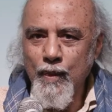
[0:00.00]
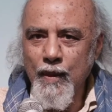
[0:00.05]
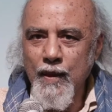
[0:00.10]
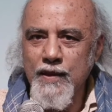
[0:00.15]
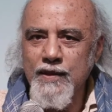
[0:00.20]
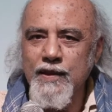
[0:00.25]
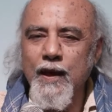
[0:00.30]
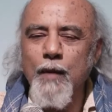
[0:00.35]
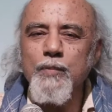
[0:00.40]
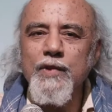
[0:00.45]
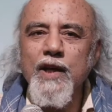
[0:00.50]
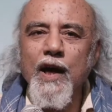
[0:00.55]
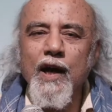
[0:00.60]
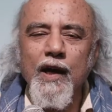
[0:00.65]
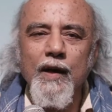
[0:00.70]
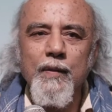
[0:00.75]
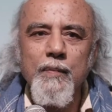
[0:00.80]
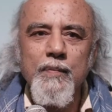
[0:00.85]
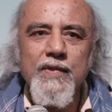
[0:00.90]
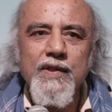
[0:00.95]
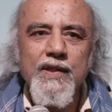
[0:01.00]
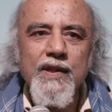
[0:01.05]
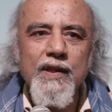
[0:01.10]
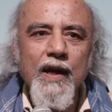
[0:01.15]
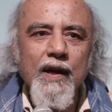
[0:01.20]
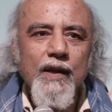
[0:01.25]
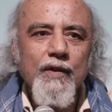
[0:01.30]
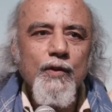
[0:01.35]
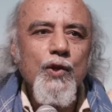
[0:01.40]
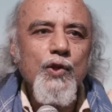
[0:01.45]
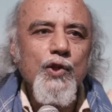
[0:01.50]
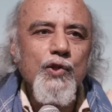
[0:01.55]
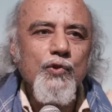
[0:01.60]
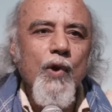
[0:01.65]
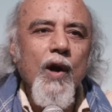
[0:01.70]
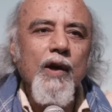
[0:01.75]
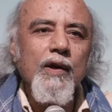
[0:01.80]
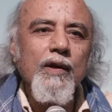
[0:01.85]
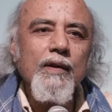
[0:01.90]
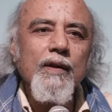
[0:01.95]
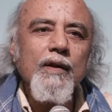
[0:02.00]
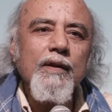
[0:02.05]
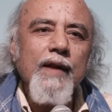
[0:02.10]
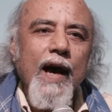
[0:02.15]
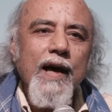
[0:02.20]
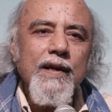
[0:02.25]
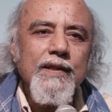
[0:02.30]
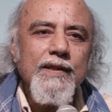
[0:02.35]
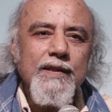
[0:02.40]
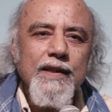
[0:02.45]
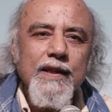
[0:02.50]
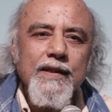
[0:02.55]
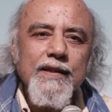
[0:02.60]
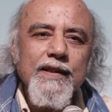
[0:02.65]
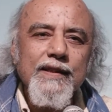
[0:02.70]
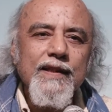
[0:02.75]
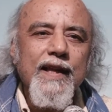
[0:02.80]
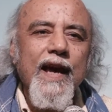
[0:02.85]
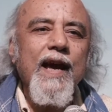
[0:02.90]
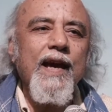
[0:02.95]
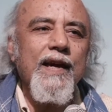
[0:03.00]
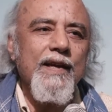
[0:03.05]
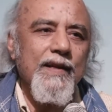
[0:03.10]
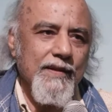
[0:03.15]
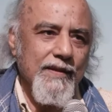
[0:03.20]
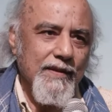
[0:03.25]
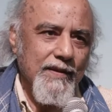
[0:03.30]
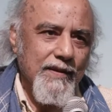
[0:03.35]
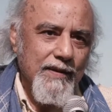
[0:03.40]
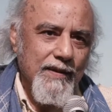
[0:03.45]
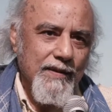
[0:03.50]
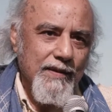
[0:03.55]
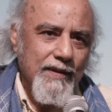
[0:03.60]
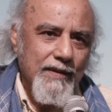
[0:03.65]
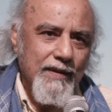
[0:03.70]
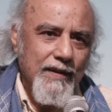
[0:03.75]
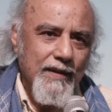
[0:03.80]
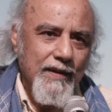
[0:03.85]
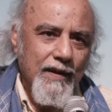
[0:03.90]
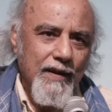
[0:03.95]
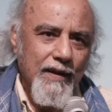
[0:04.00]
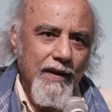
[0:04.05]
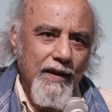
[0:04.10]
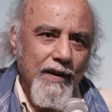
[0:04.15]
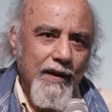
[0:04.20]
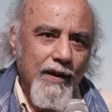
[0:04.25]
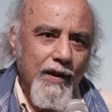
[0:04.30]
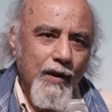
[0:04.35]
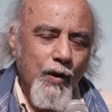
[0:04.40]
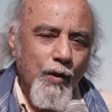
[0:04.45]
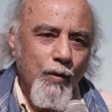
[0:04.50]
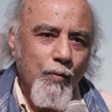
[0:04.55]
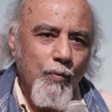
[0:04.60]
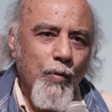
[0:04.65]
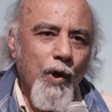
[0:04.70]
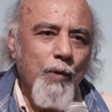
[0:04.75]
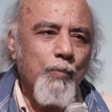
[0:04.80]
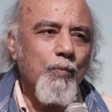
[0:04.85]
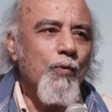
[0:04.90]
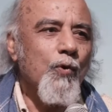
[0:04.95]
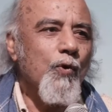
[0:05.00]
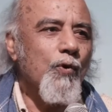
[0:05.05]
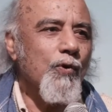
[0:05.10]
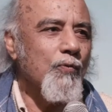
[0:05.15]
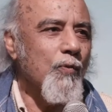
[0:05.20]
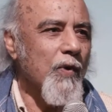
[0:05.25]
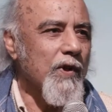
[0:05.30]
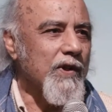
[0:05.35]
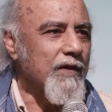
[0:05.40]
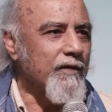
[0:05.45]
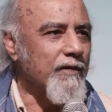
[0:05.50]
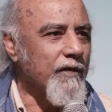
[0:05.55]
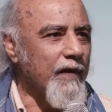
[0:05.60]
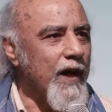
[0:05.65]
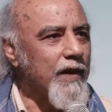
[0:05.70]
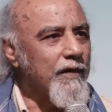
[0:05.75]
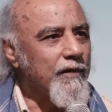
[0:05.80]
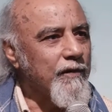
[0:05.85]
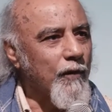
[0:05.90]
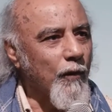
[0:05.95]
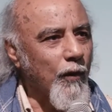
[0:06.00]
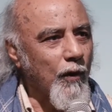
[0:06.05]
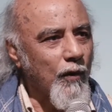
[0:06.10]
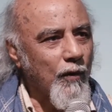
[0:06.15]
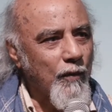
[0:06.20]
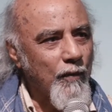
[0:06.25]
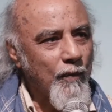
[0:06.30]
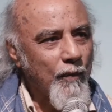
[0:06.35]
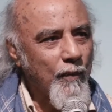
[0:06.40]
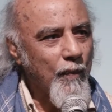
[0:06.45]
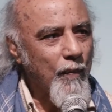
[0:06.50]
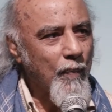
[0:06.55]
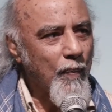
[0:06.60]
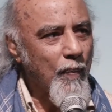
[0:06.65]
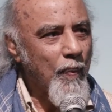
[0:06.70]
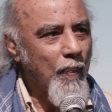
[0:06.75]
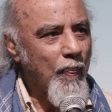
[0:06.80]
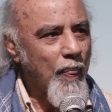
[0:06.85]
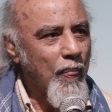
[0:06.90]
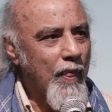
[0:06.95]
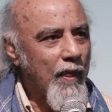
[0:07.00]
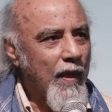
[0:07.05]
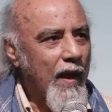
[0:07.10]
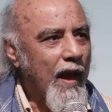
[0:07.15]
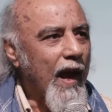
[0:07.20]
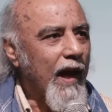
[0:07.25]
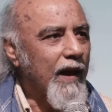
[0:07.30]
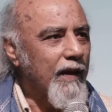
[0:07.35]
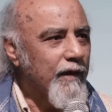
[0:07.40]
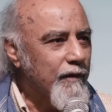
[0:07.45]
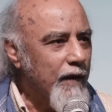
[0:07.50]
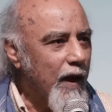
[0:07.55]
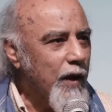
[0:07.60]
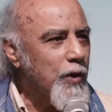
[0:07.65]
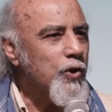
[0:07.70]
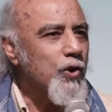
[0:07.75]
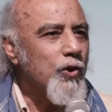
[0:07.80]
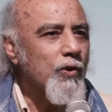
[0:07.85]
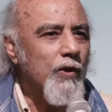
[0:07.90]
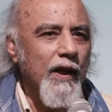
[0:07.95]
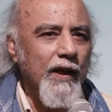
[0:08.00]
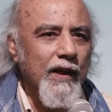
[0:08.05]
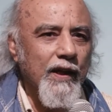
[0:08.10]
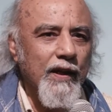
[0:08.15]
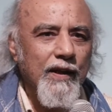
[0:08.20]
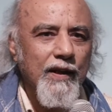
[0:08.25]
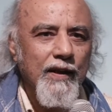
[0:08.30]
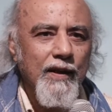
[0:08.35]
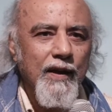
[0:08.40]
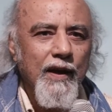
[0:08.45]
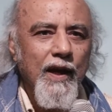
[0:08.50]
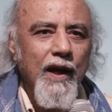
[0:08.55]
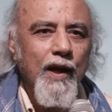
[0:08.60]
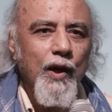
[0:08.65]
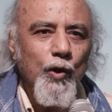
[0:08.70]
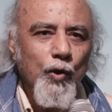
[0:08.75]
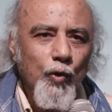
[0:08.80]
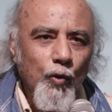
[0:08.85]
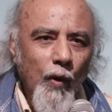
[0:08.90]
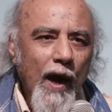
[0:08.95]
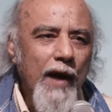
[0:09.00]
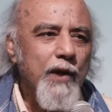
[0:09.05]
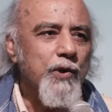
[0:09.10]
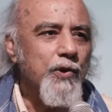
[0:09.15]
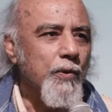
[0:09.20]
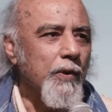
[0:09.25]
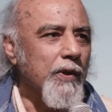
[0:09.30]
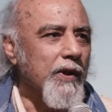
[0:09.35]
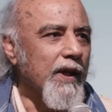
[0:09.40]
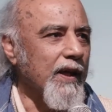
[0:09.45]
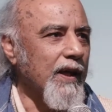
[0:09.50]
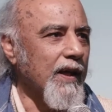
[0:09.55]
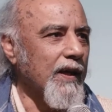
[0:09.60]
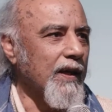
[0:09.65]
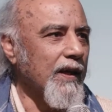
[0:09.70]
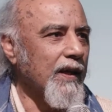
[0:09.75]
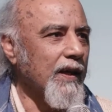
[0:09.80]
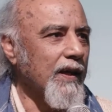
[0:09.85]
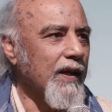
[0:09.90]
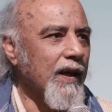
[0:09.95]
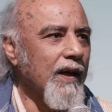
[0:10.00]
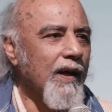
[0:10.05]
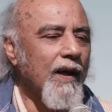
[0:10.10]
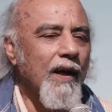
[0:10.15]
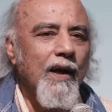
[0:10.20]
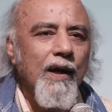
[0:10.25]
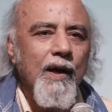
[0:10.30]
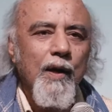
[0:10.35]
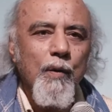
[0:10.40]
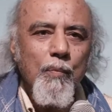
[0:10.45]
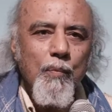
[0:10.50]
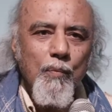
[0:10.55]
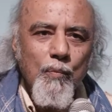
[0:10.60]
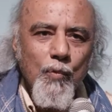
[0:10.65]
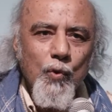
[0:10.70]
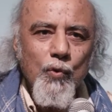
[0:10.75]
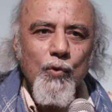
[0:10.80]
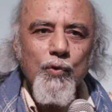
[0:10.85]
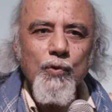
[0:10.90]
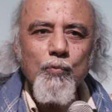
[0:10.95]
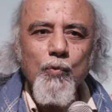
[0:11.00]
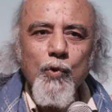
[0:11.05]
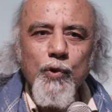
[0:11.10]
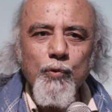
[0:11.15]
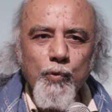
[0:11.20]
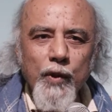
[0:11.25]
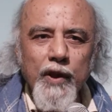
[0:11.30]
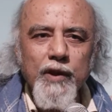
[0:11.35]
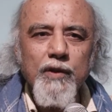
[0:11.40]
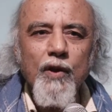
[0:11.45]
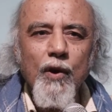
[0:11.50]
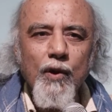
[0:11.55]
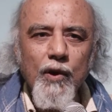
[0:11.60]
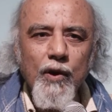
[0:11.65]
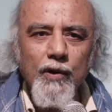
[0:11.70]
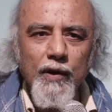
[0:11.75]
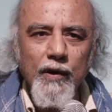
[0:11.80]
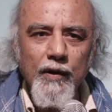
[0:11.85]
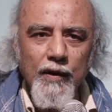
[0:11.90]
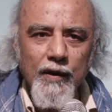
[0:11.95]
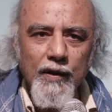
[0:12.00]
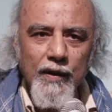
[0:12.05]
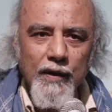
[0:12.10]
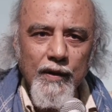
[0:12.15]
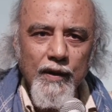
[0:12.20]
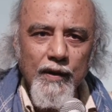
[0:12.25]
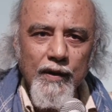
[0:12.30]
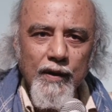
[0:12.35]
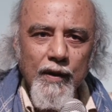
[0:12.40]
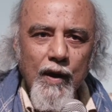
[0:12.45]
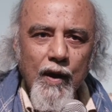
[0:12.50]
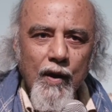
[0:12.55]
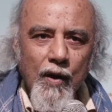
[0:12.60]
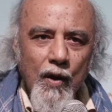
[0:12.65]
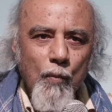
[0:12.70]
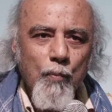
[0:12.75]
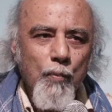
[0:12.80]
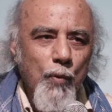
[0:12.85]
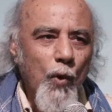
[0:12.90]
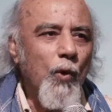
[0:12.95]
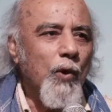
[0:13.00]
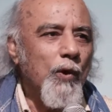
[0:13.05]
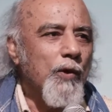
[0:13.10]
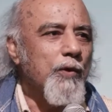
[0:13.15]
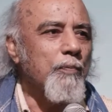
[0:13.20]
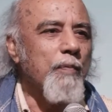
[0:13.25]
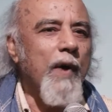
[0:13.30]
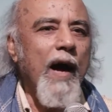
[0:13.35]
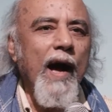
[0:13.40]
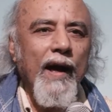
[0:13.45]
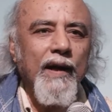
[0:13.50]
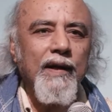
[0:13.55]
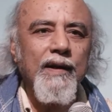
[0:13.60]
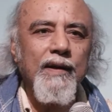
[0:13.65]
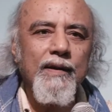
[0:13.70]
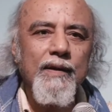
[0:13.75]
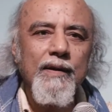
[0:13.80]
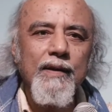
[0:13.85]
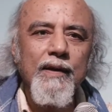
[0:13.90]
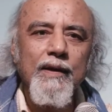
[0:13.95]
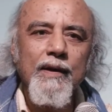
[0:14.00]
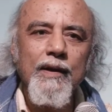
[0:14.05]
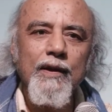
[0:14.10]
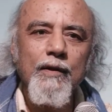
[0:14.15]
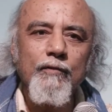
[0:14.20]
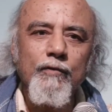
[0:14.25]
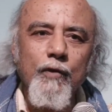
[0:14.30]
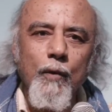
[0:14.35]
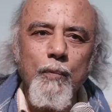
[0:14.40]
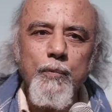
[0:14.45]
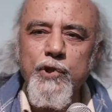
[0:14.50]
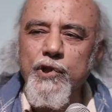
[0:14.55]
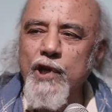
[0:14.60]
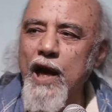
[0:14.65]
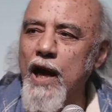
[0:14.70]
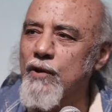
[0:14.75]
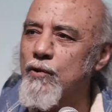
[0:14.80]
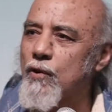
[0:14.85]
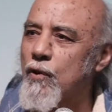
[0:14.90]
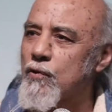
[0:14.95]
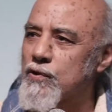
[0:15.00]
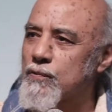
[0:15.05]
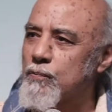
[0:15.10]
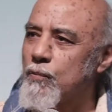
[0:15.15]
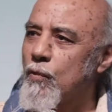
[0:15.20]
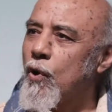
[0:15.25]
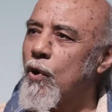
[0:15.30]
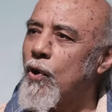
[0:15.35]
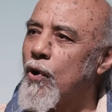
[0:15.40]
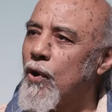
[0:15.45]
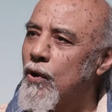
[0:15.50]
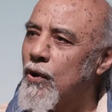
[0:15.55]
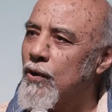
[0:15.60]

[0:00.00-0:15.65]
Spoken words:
Sometimes the struggle lasted days, but Moon was faithful, and eventually, gradually, Moon would return, pulled back from Shadow's maw,